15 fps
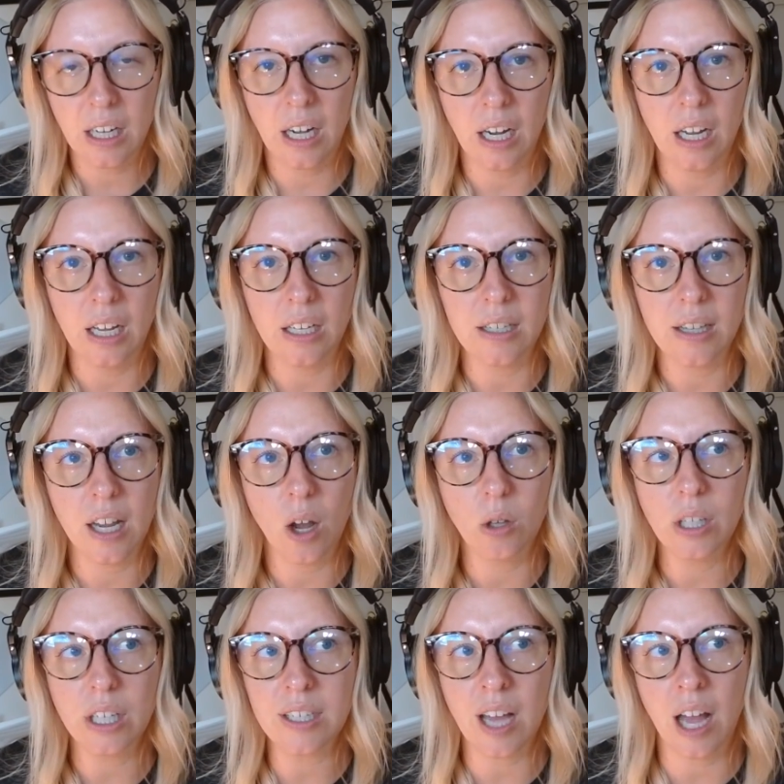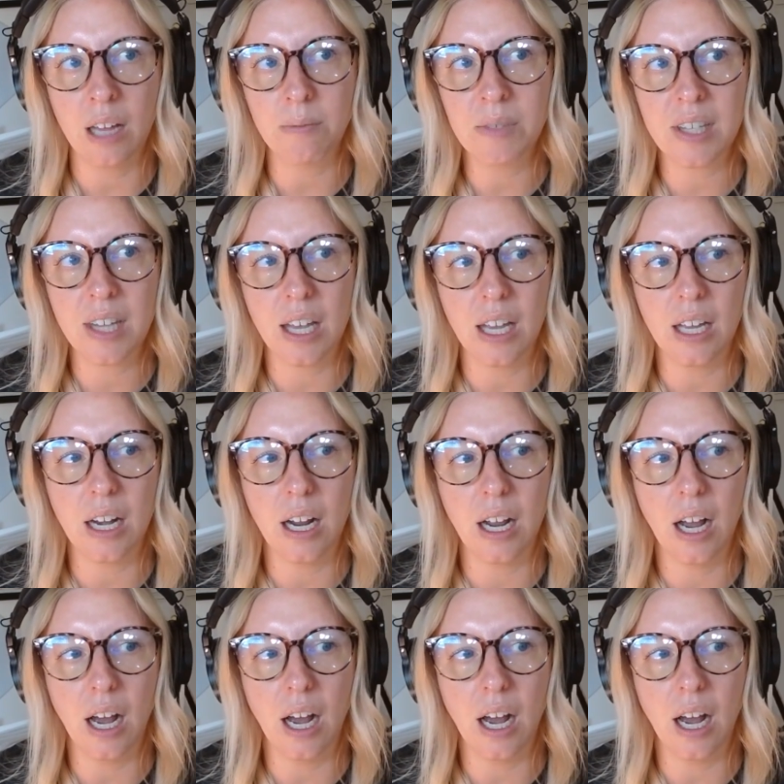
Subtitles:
And the only times that